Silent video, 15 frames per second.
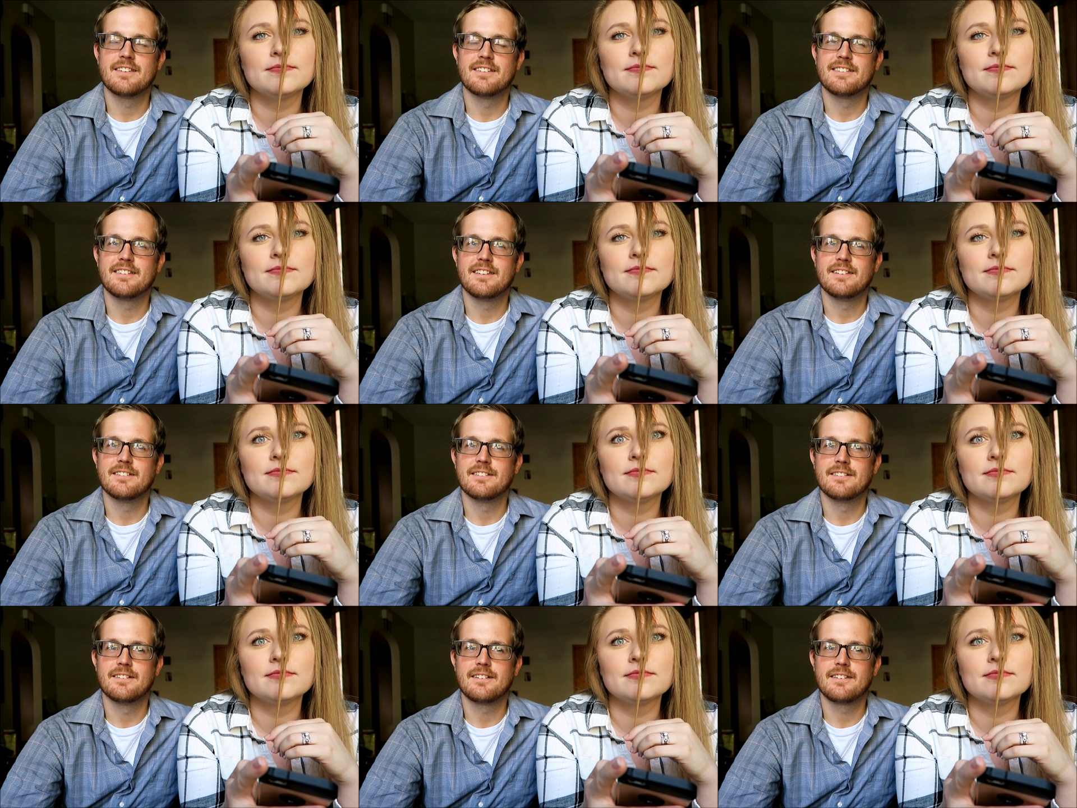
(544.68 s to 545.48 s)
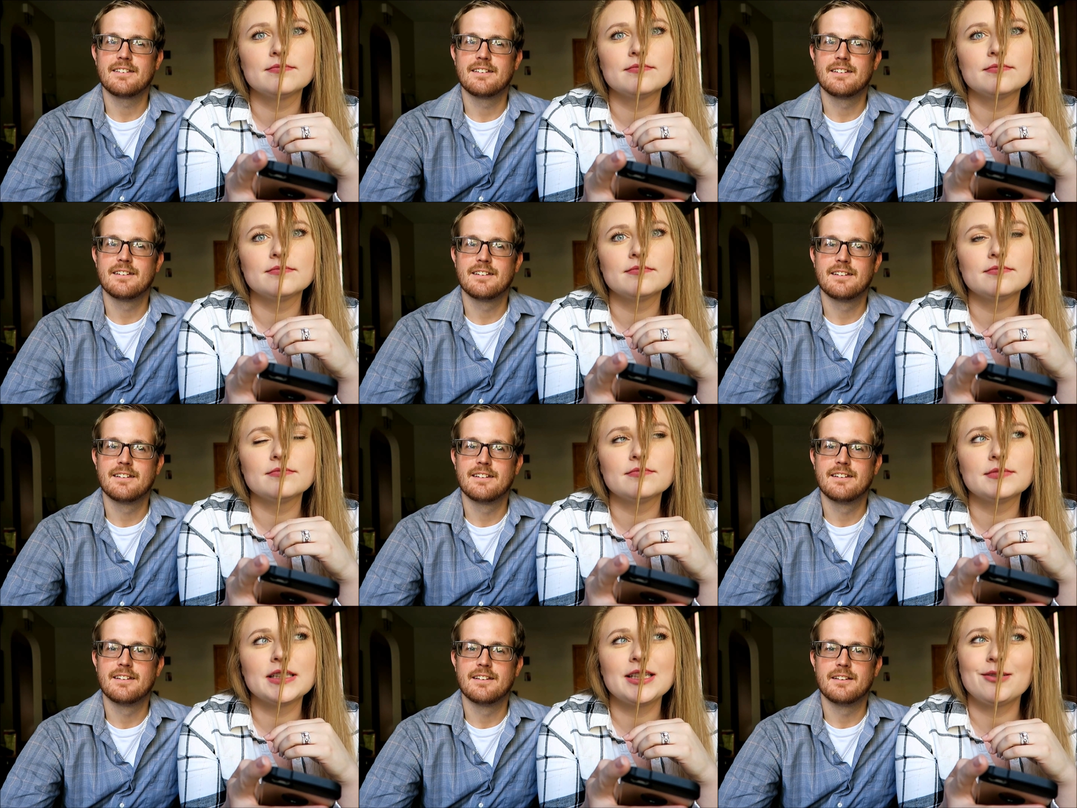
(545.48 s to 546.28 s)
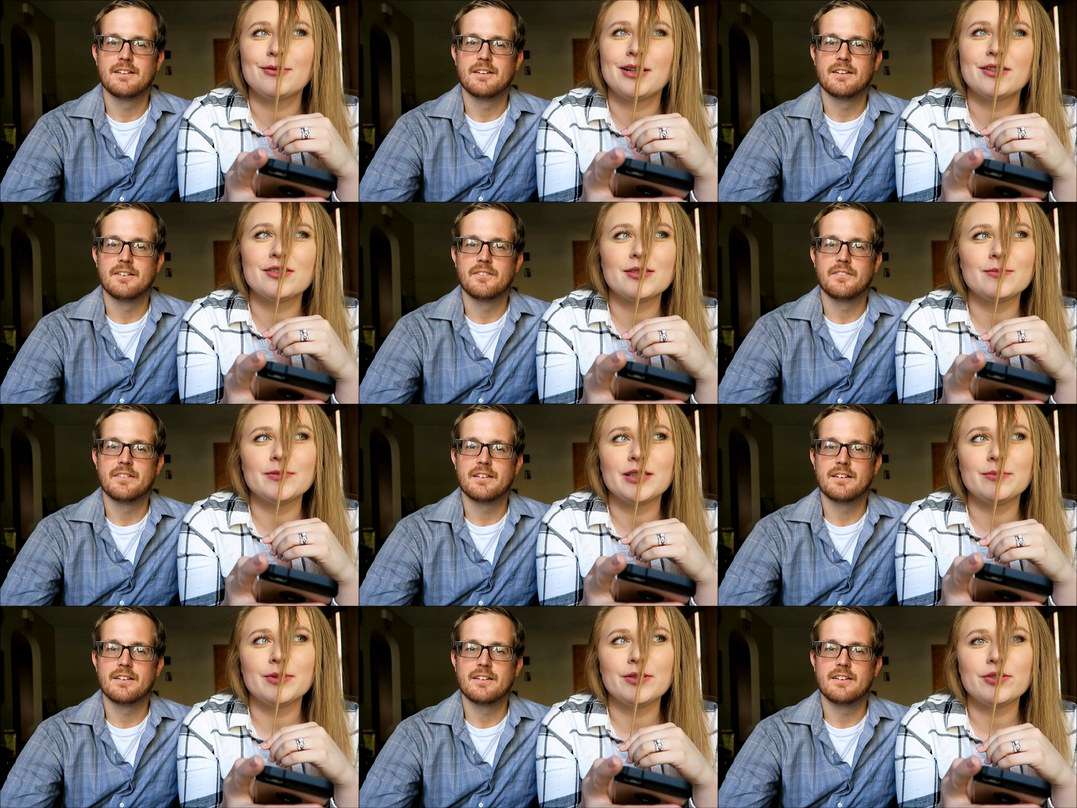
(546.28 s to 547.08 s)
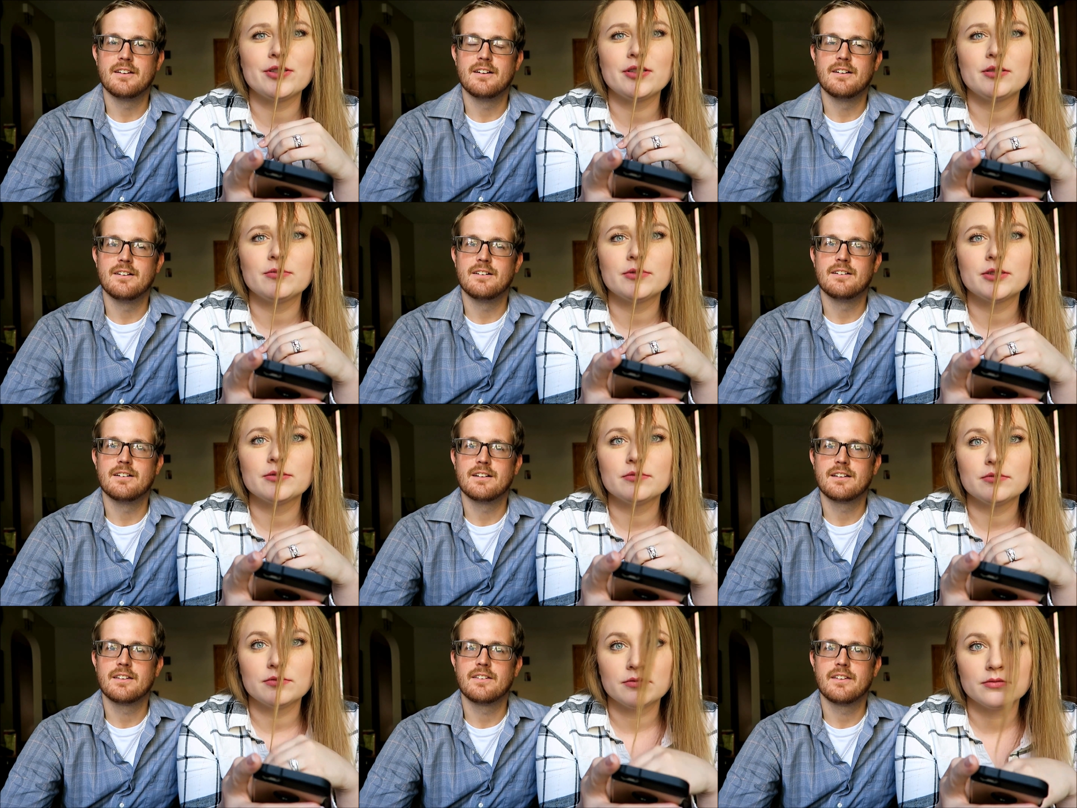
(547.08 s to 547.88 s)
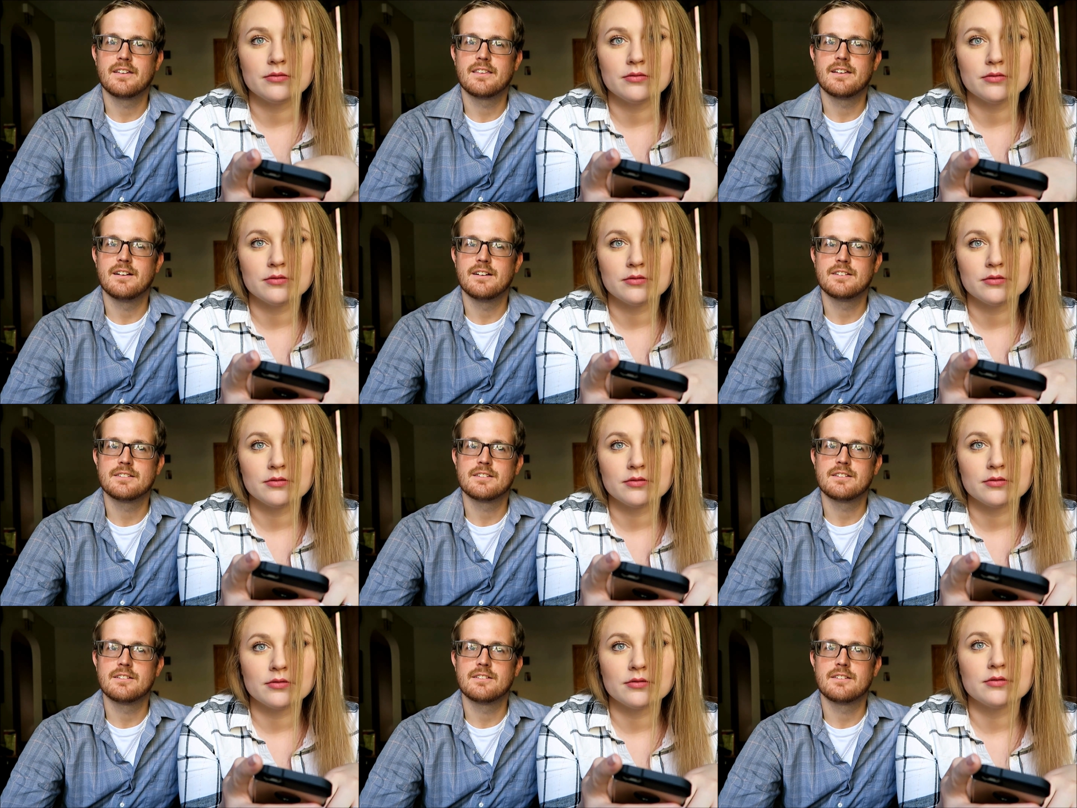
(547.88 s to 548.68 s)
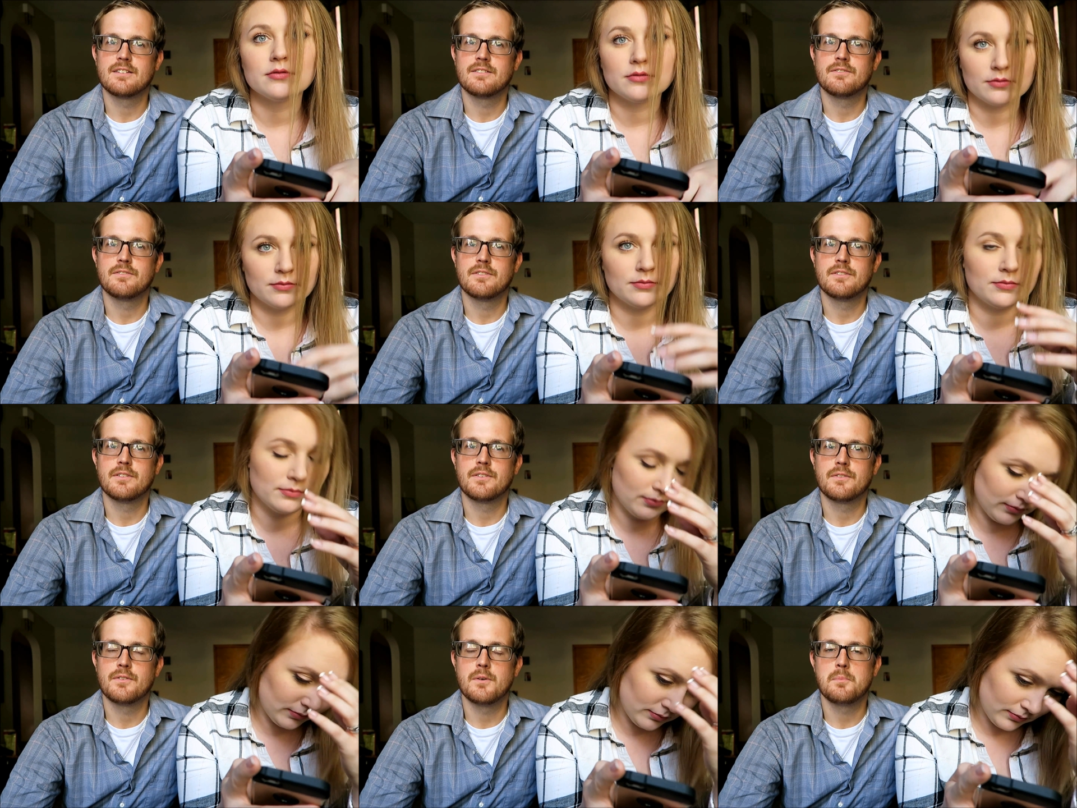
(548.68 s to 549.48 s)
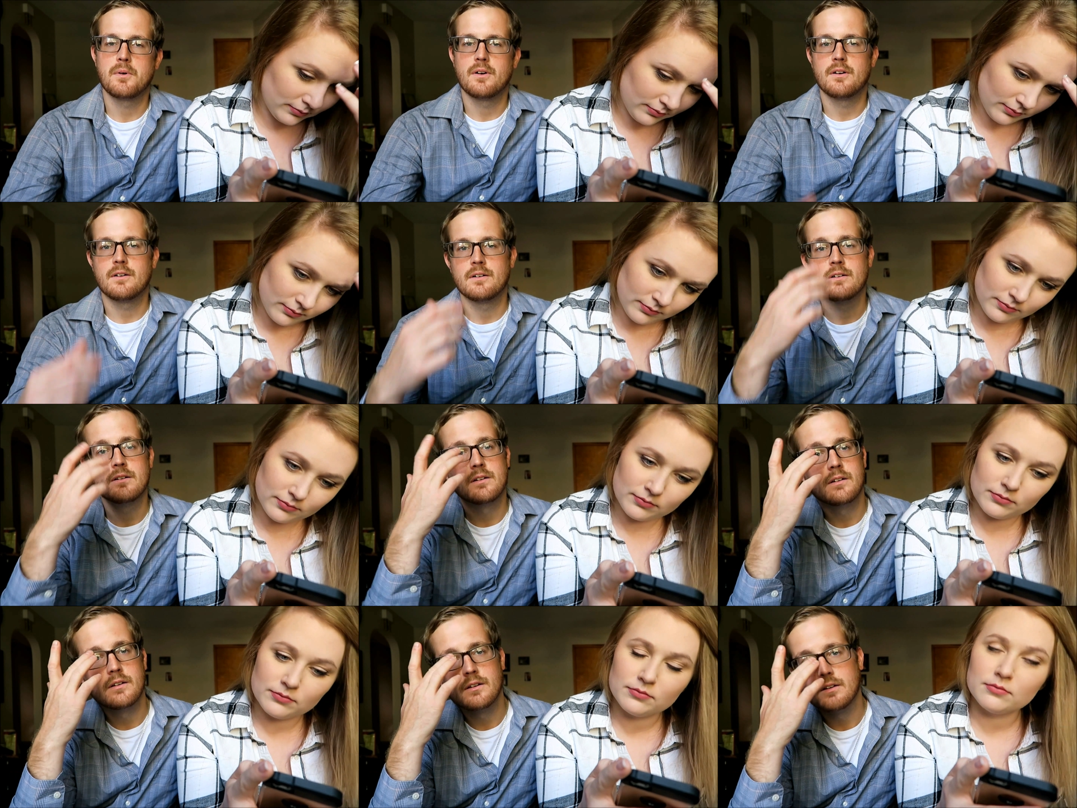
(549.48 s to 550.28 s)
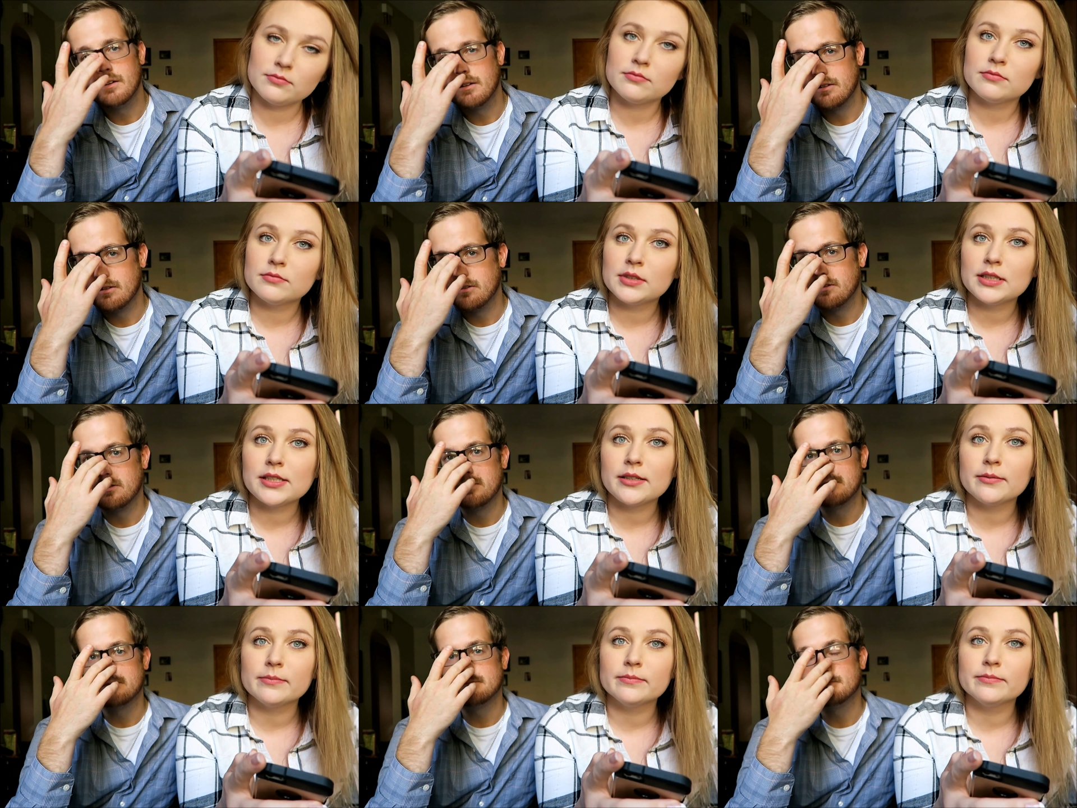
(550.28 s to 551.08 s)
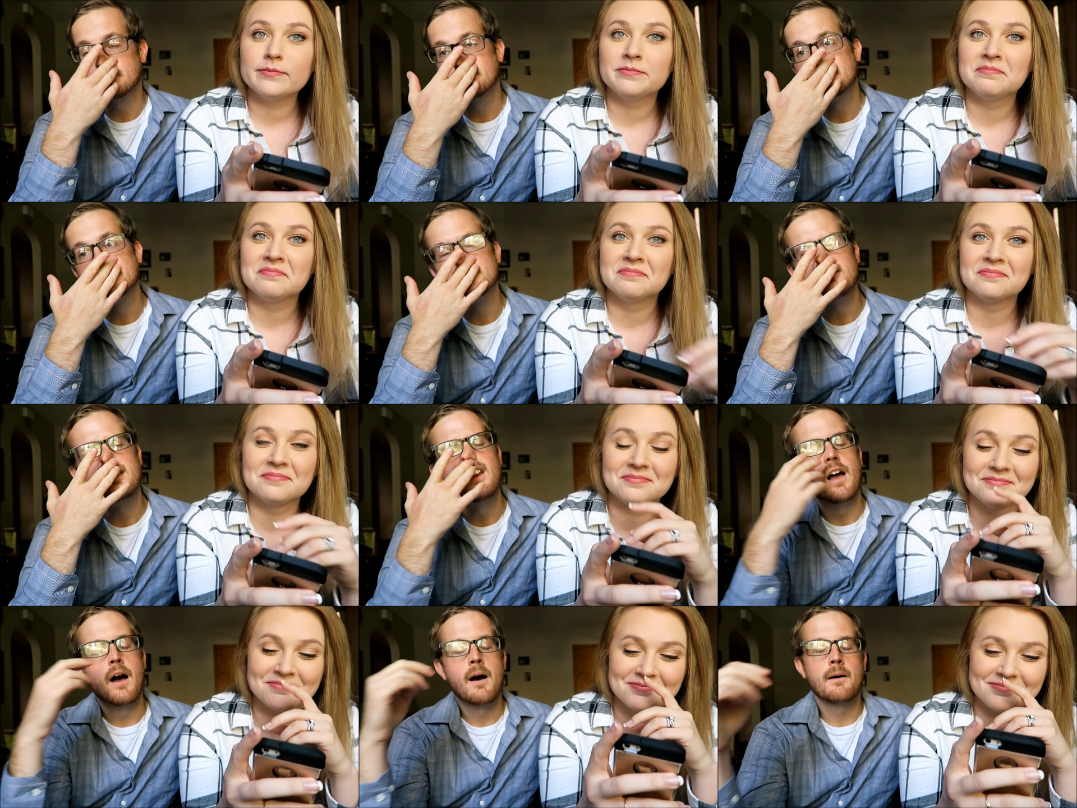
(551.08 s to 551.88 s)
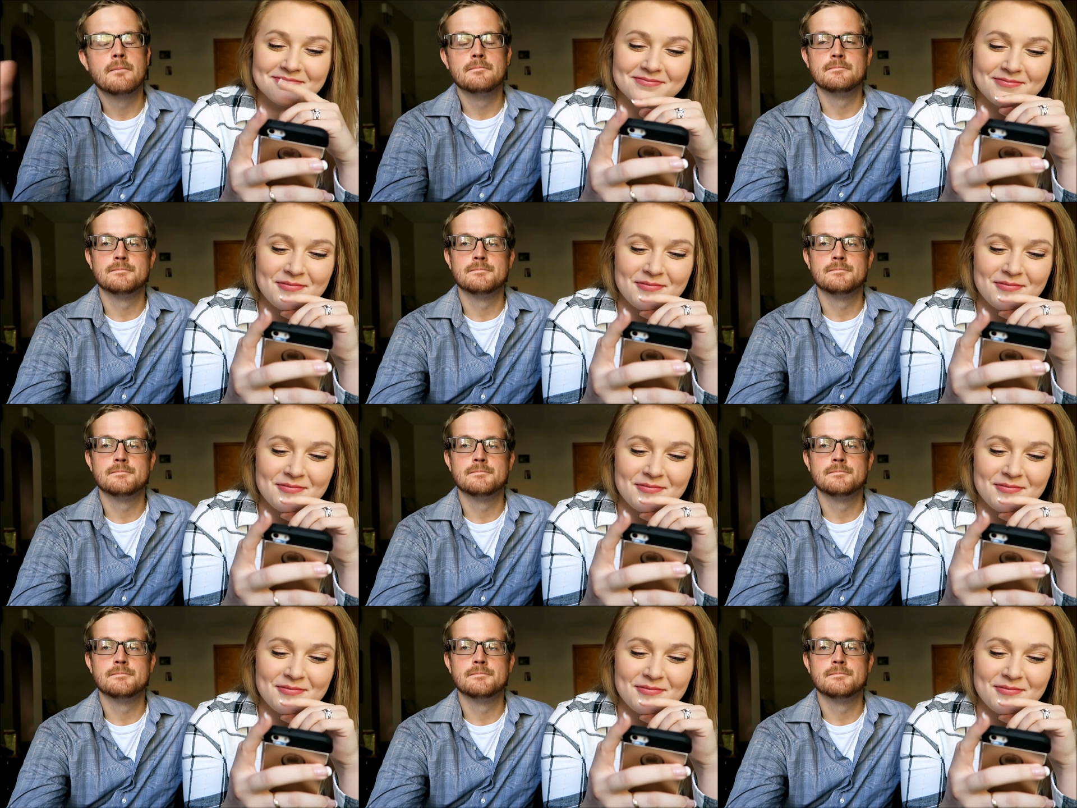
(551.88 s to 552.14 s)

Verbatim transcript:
Speaker 1: the Steelers.
Speaker 2: I don't watch them very
Speaker 1: much no, anymore. You like the Huskers. It's football.
Speaker 2: That's it.
Speaker 1: Yeah.